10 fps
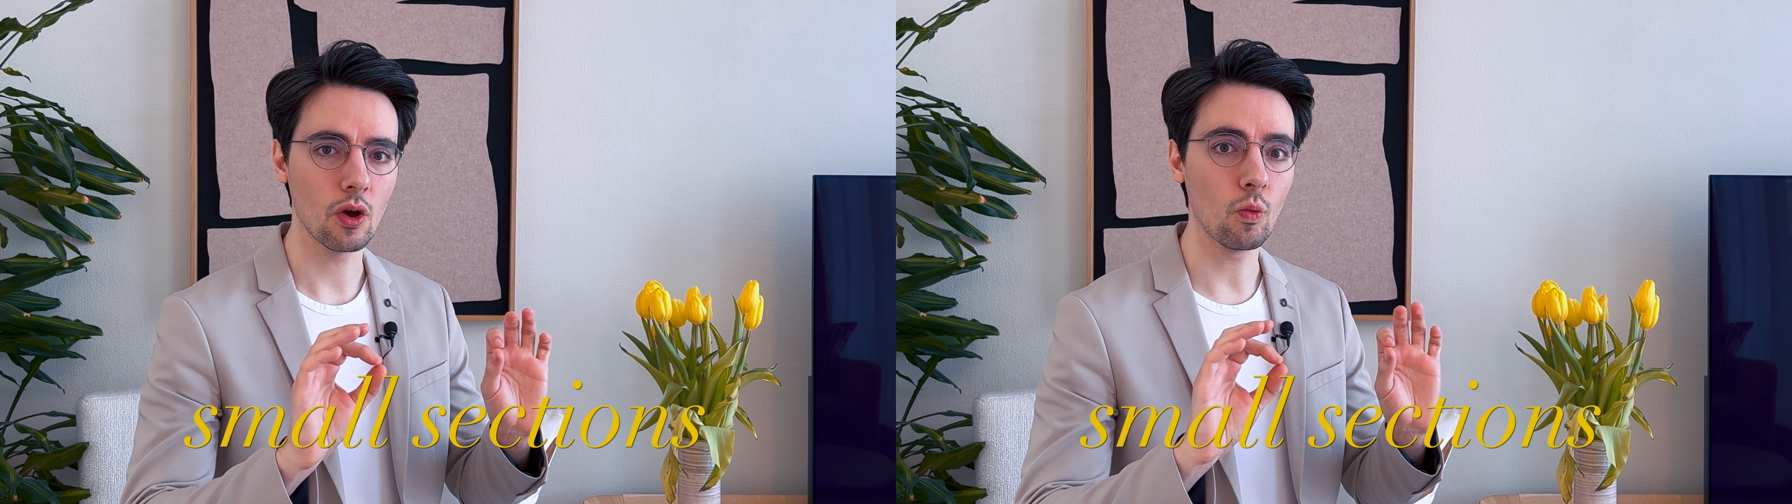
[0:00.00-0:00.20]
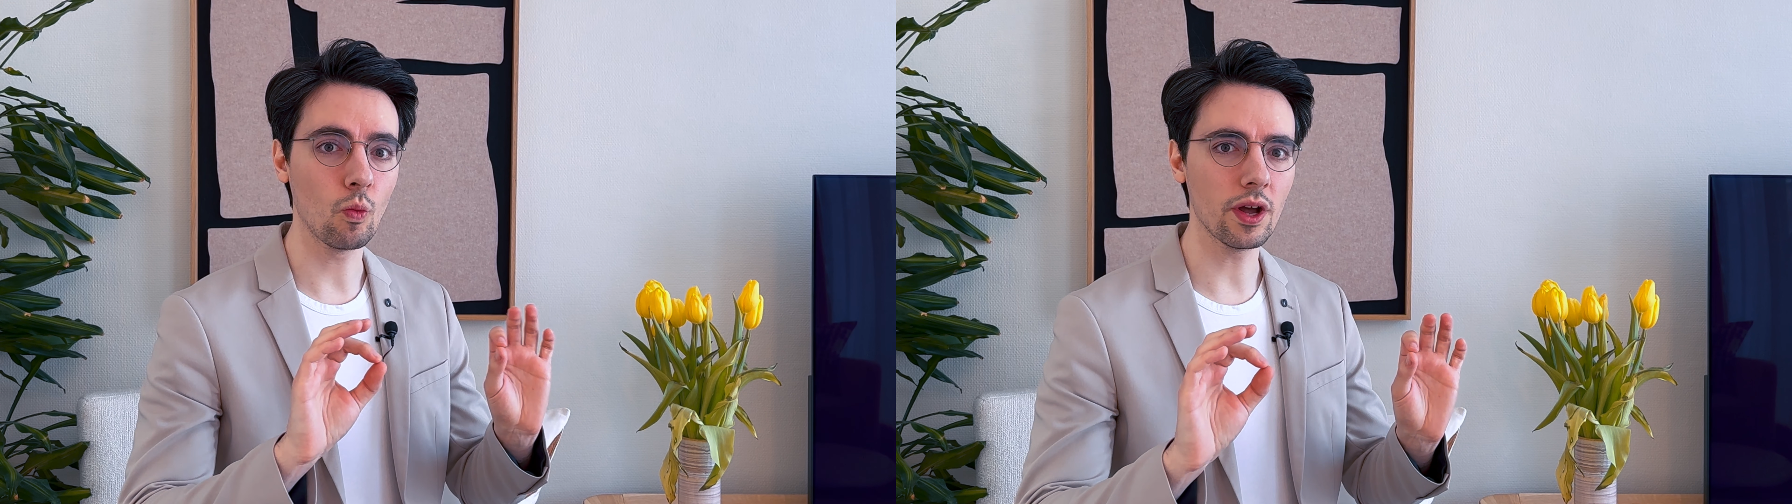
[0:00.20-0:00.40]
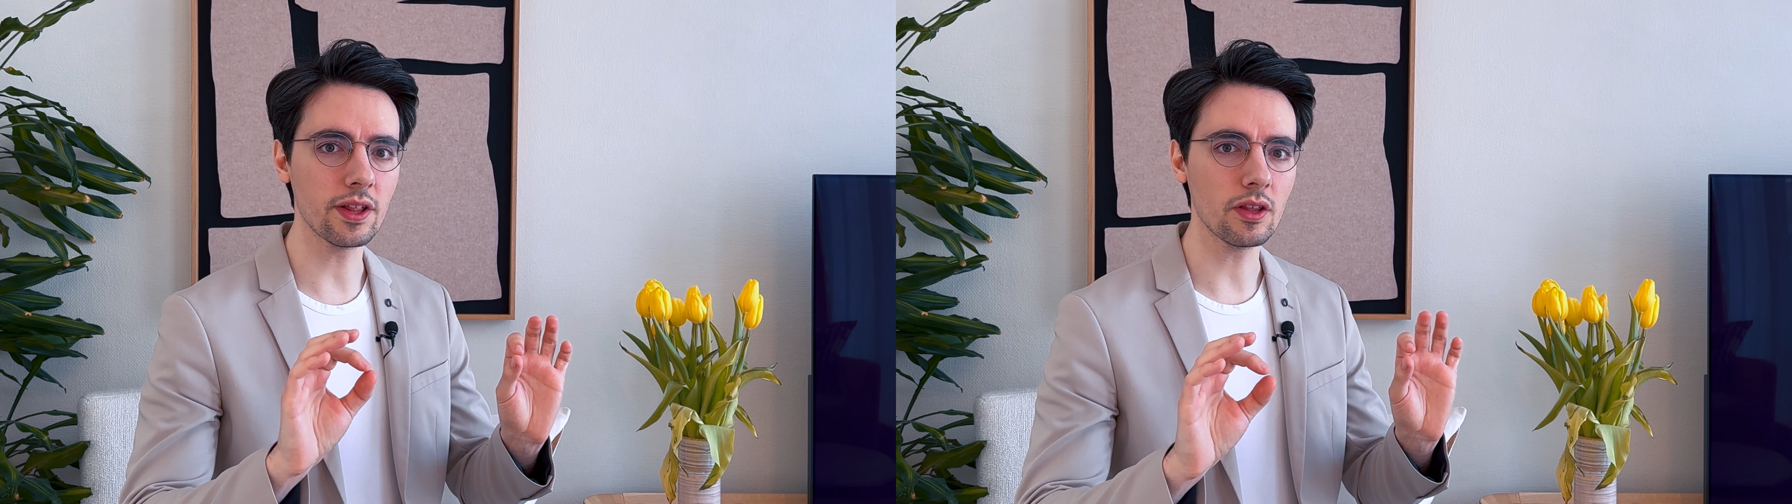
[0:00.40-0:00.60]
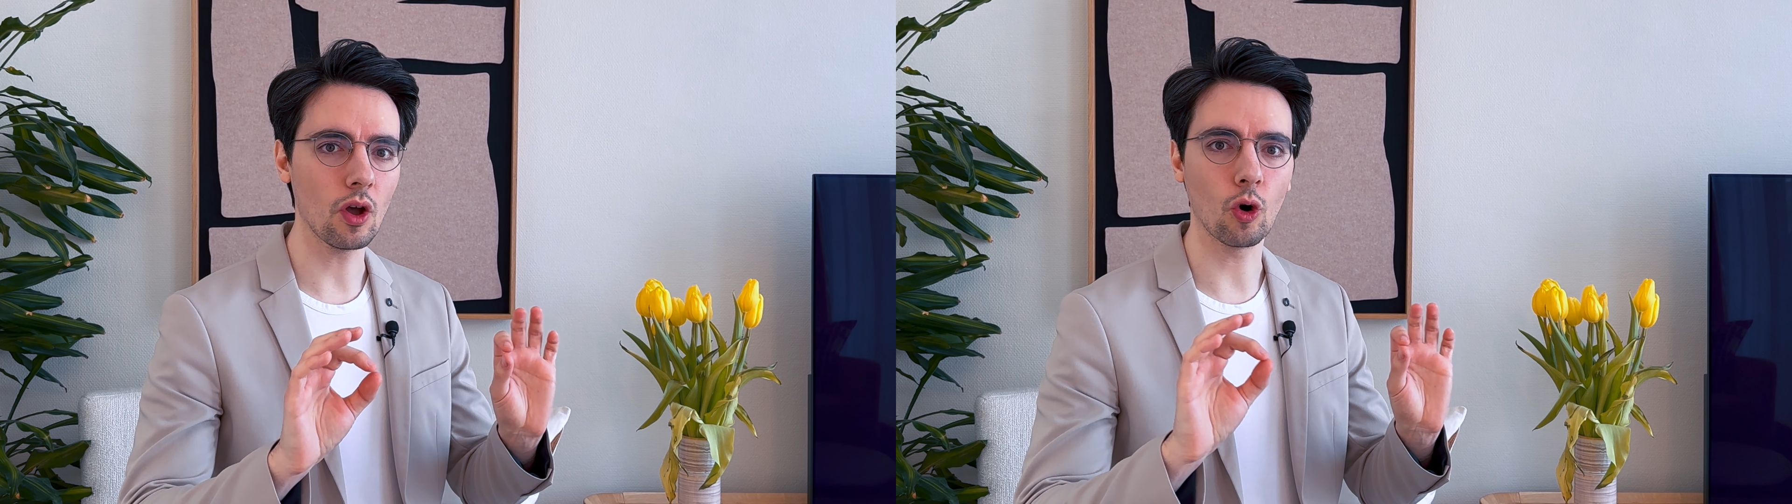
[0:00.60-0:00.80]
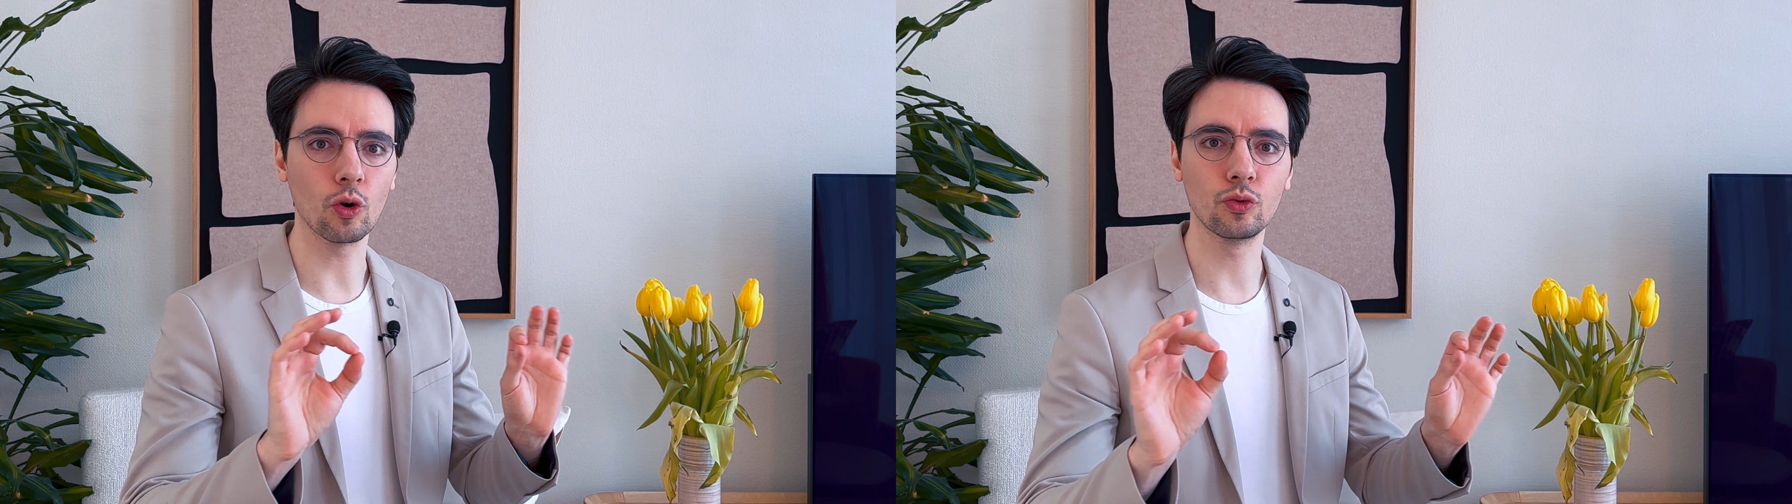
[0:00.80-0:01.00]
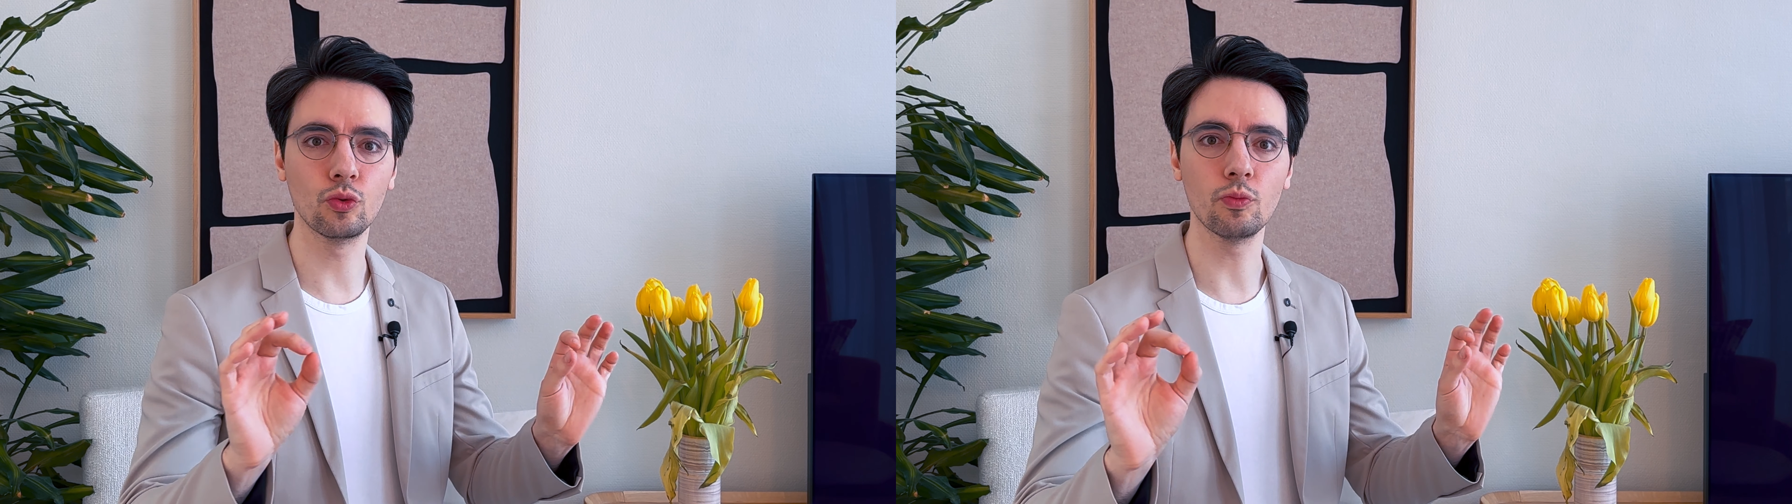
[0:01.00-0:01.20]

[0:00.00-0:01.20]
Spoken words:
1 or 2